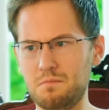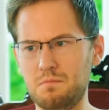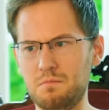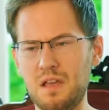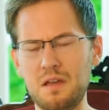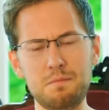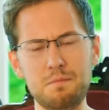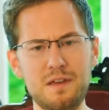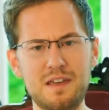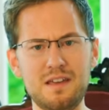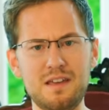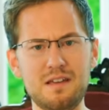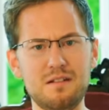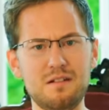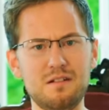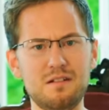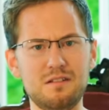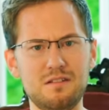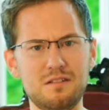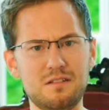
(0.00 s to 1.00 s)
maybe
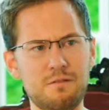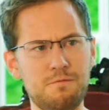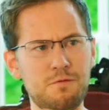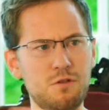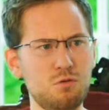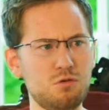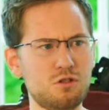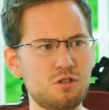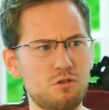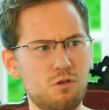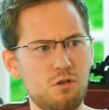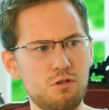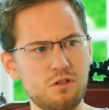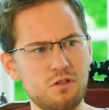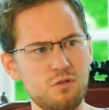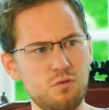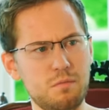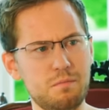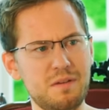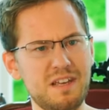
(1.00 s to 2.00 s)
the future
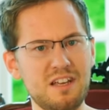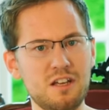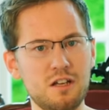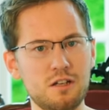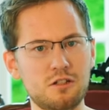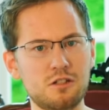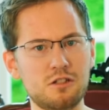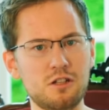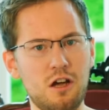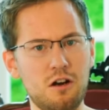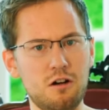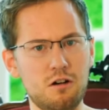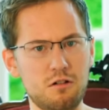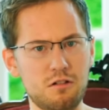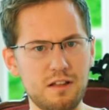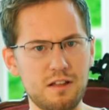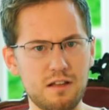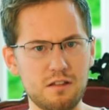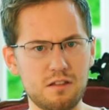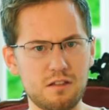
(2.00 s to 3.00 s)
also will be
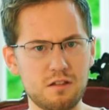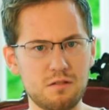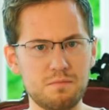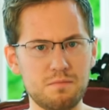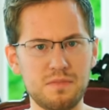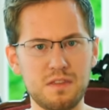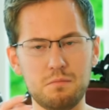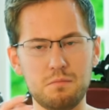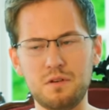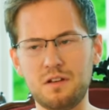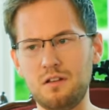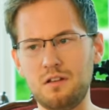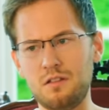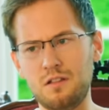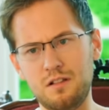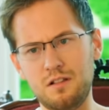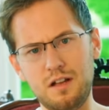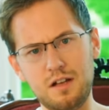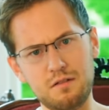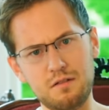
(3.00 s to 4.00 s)
shutterless
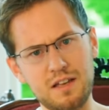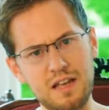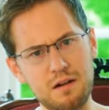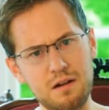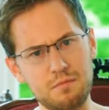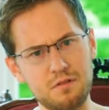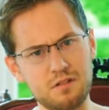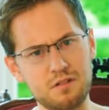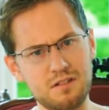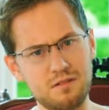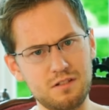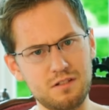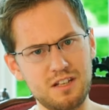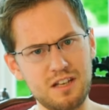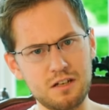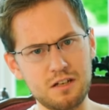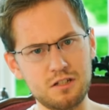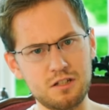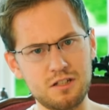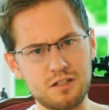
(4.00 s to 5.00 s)
because a lot of cameras
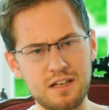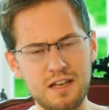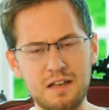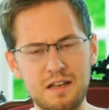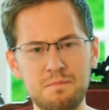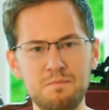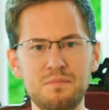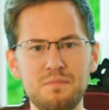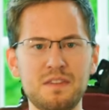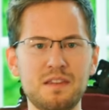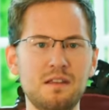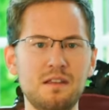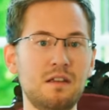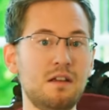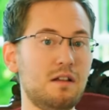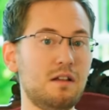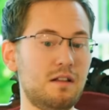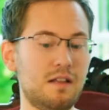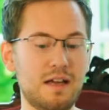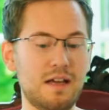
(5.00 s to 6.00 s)
yet today,
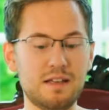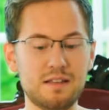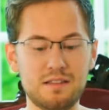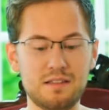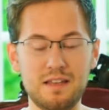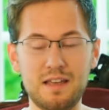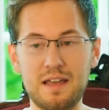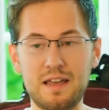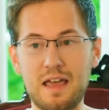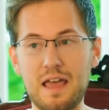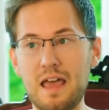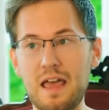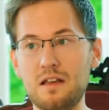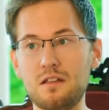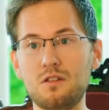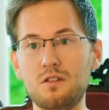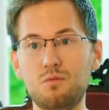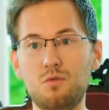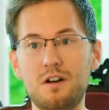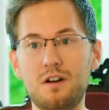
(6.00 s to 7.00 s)
like the
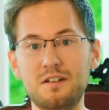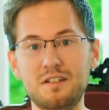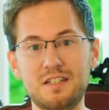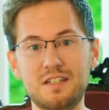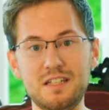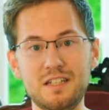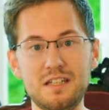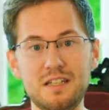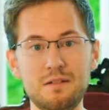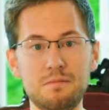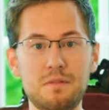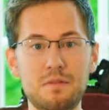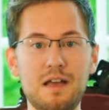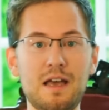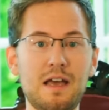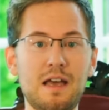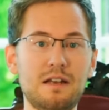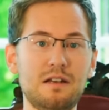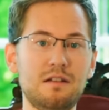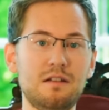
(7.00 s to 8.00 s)
X1D
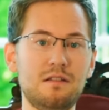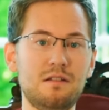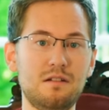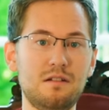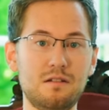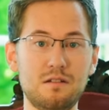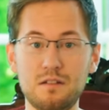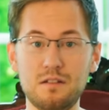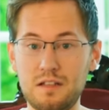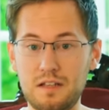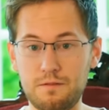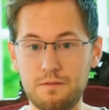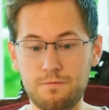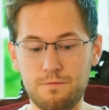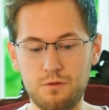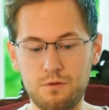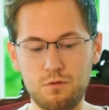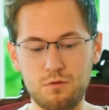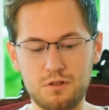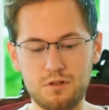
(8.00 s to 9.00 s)
and the
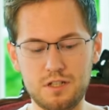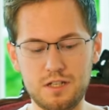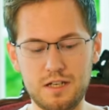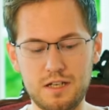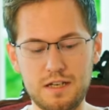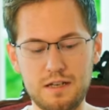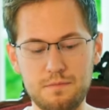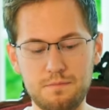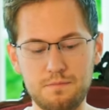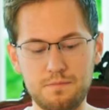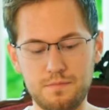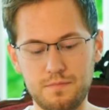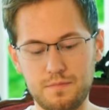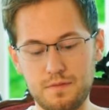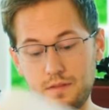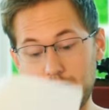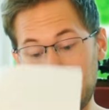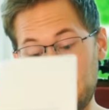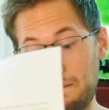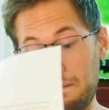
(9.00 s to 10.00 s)
Fuji
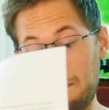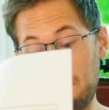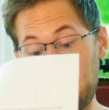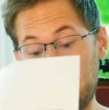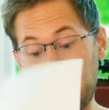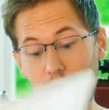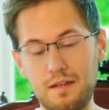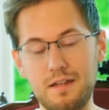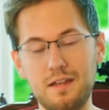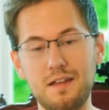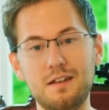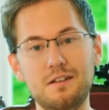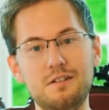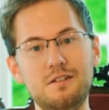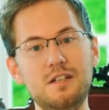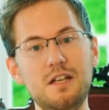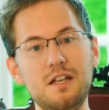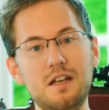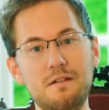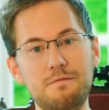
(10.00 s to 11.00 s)

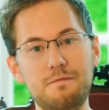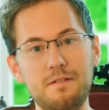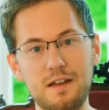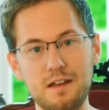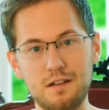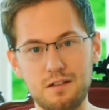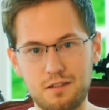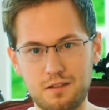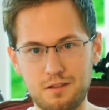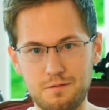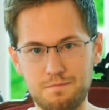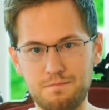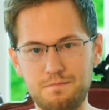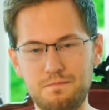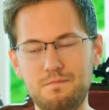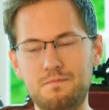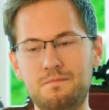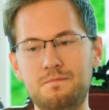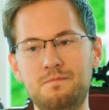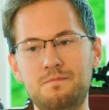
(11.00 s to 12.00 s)

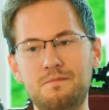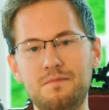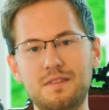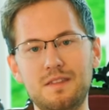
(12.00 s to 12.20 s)
GFX.